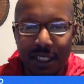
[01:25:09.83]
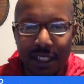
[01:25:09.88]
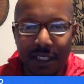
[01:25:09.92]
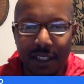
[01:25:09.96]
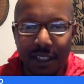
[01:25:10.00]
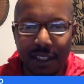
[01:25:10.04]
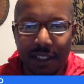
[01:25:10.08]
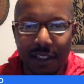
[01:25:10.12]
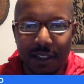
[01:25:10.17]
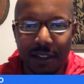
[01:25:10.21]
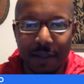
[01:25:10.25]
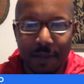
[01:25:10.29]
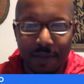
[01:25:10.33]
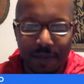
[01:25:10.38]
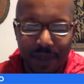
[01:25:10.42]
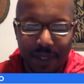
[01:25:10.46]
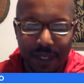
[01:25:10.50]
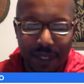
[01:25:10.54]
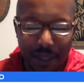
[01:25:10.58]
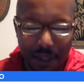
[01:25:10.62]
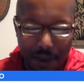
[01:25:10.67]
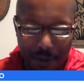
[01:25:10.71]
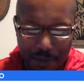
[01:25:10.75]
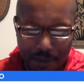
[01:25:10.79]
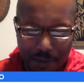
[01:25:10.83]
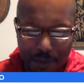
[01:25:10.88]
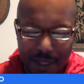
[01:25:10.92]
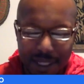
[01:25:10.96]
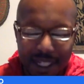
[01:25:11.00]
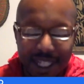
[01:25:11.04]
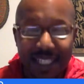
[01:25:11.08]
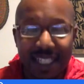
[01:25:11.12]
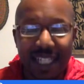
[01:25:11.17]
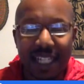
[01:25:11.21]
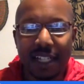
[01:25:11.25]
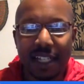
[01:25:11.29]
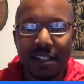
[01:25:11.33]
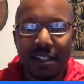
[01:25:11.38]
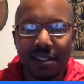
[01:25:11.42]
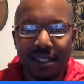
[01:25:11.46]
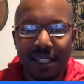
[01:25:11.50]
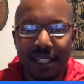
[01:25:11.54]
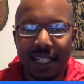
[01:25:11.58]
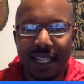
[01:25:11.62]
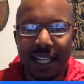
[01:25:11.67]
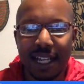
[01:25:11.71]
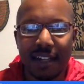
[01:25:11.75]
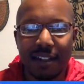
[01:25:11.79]
to, because I
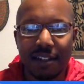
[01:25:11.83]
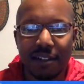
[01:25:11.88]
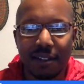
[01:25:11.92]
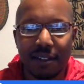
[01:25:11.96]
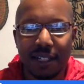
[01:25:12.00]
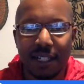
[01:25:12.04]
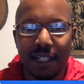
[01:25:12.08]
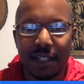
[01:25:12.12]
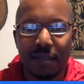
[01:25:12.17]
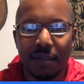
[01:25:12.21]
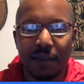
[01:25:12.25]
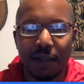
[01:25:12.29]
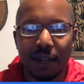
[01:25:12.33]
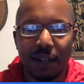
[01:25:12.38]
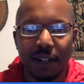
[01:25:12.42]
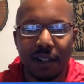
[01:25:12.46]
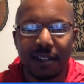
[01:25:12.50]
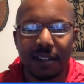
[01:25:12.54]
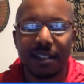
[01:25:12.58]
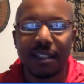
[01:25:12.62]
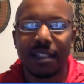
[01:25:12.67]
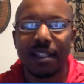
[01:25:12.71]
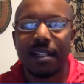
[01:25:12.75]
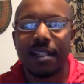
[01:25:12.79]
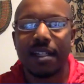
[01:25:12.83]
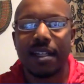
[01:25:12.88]
understand how credit works,